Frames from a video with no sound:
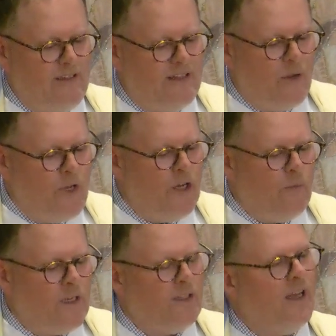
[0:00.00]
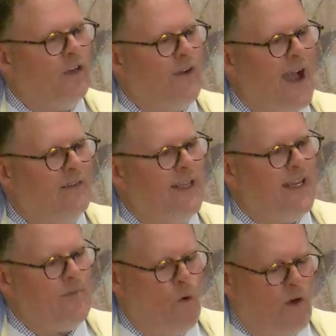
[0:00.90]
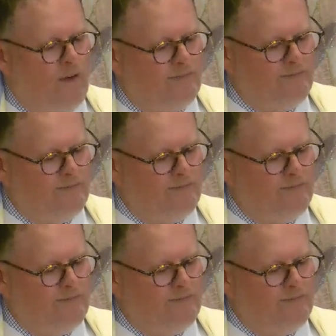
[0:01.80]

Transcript: that we don't want to lug around anymore.